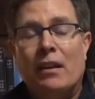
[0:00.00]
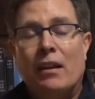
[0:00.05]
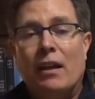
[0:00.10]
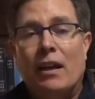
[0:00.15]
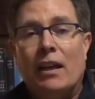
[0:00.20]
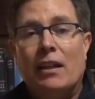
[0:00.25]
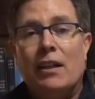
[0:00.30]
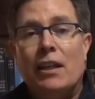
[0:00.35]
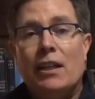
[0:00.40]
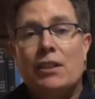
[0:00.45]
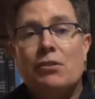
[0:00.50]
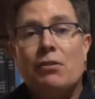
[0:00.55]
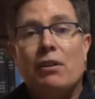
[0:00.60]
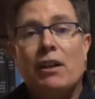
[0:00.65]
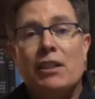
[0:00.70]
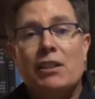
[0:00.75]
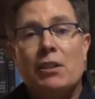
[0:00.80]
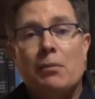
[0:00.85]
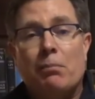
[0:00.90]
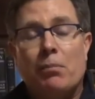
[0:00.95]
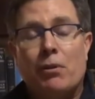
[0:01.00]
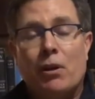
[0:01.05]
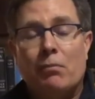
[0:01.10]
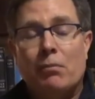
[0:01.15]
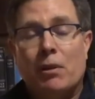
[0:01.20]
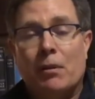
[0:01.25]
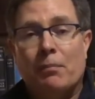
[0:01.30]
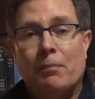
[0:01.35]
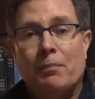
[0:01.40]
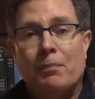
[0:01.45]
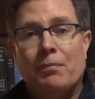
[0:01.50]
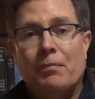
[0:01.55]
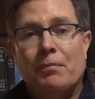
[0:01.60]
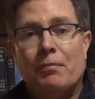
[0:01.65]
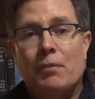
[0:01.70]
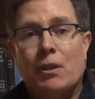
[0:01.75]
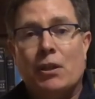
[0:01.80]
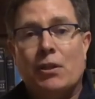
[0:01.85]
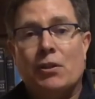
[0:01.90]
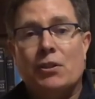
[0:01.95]
And Ezra has a problem,
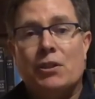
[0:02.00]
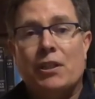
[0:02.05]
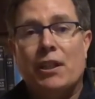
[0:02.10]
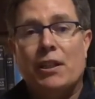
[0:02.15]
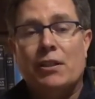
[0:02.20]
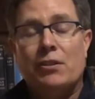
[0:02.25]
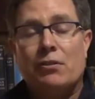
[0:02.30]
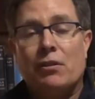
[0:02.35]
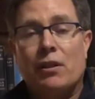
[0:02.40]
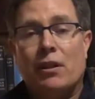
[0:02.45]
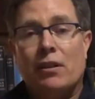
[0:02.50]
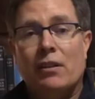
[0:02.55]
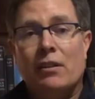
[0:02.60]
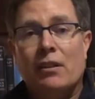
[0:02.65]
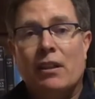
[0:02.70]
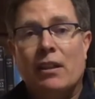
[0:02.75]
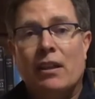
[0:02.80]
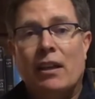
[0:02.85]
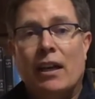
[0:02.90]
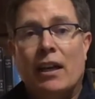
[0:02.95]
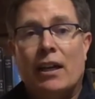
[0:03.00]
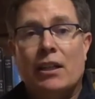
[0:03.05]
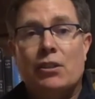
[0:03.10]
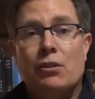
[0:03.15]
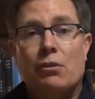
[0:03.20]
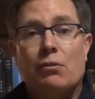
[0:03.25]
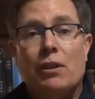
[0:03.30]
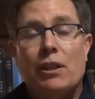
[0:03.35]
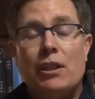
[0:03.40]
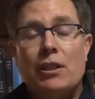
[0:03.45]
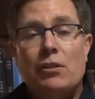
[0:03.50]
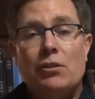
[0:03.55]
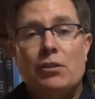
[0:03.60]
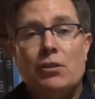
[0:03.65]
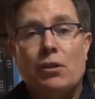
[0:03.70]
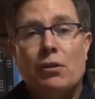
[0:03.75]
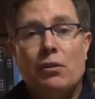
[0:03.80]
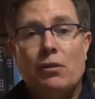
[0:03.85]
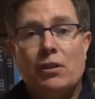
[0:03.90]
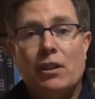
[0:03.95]
because Ezra has already
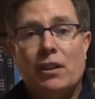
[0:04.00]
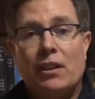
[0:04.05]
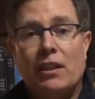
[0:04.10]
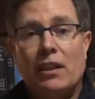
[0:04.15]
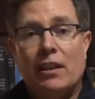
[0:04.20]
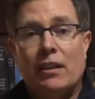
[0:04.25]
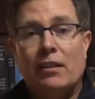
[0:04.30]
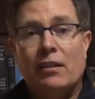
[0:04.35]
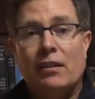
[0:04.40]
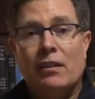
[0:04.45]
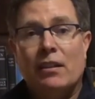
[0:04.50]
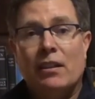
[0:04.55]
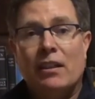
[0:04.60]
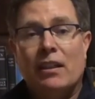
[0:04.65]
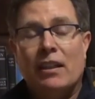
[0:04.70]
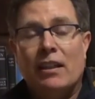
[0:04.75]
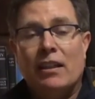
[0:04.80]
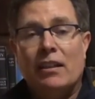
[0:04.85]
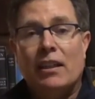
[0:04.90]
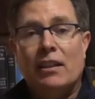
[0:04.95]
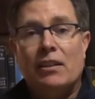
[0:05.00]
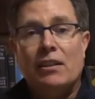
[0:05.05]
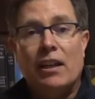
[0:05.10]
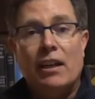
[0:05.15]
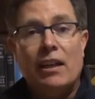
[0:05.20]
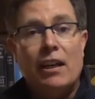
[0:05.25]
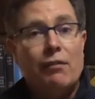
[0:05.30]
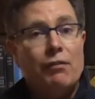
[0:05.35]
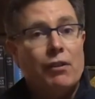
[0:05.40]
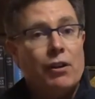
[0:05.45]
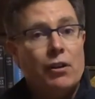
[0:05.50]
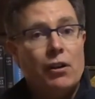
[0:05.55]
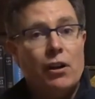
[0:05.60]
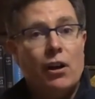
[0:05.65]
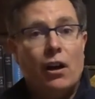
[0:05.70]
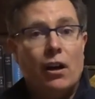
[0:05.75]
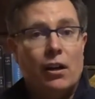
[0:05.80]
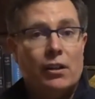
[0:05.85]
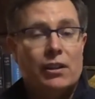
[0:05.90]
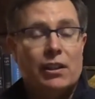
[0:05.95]
told the king that they have a
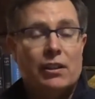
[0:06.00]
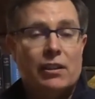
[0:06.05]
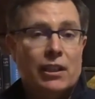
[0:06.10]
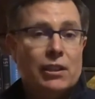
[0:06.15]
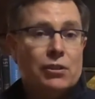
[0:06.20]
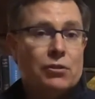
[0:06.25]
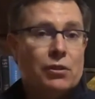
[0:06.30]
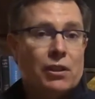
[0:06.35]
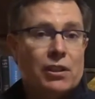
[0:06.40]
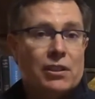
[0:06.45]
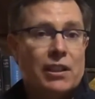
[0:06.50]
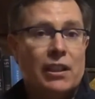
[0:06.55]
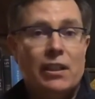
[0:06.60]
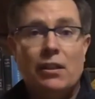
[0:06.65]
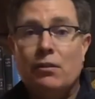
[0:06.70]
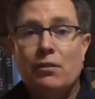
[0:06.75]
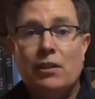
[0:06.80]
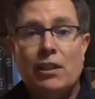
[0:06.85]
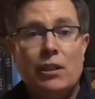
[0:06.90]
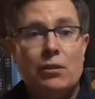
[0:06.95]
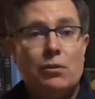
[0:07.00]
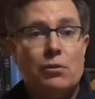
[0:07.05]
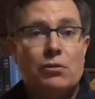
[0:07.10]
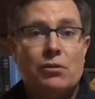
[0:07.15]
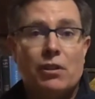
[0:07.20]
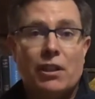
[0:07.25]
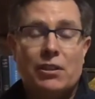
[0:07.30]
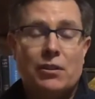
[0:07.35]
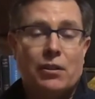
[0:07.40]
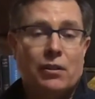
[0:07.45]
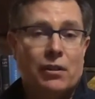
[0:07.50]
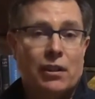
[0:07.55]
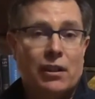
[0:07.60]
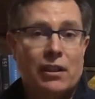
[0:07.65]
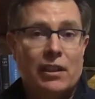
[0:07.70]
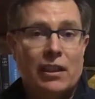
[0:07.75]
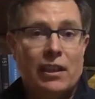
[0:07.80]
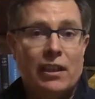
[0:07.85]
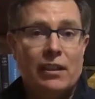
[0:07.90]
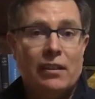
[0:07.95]
God that they trust. They don't need to trust on the
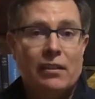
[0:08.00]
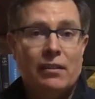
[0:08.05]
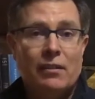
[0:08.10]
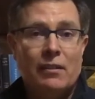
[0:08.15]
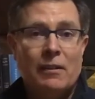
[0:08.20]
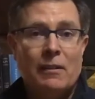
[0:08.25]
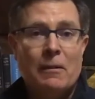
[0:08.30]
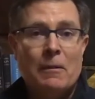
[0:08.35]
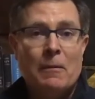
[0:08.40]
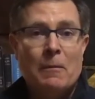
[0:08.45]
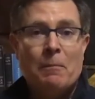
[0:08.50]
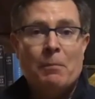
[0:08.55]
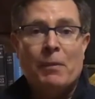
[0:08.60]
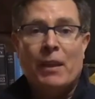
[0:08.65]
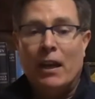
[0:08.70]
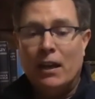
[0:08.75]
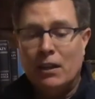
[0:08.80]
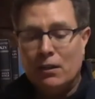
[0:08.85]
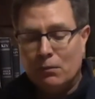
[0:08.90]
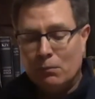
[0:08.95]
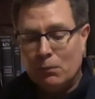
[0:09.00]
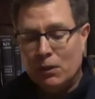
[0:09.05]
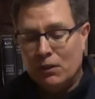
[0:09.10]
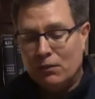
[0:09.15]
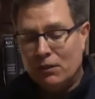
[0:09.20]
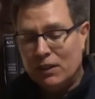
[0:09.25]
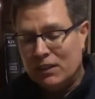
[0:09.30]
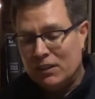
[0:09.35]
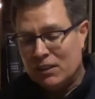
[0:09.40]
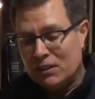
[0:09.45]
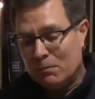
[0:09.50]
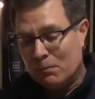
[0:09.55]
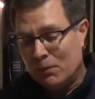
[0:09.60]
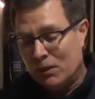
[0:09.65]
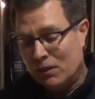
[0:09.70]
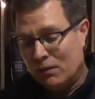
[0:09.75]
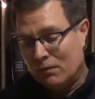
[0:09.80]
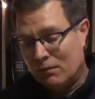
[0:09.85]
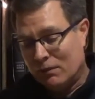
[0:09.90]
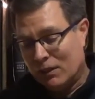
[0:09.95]
king. And we read this
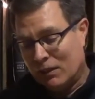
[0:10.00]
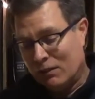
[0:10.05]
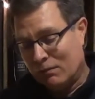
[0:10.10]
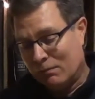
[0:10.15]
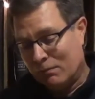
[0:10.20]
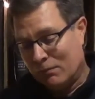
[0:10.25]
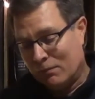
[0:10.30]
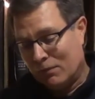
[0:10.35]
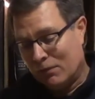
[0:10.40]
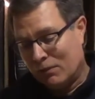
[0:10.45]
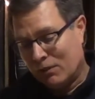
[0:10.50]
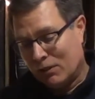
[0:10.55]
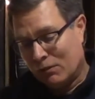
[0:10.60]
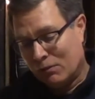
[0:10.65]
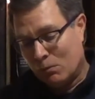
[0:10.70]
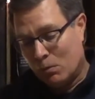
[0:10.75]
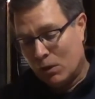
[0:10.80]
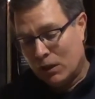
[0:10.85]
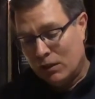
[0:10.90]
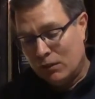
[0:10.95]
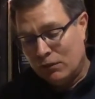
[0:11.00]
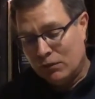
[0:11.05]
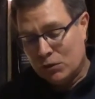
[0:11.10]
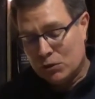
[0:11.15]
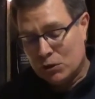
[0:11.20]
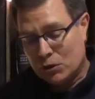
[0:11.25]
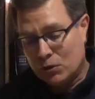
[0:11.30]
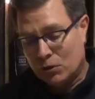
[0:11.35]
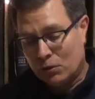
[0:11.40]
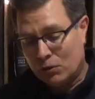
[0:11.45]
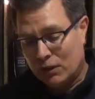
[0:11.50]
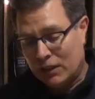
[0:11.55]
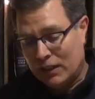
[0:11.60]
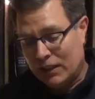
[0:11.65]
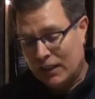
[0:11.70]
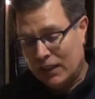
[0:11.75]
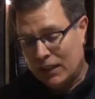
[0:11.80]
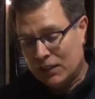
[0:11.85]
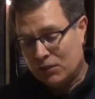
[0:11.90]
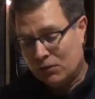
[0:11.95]
a wonderful story
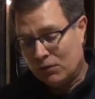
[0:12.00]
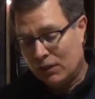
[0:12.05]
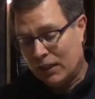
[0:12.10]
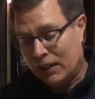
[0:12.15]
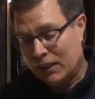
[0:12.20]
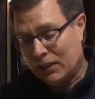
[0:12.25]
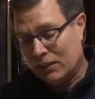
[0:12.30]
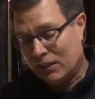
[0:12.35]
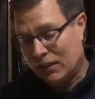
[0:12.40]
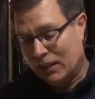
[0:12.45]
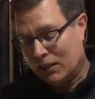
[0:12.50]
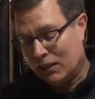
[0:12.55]
in Ezra 8, and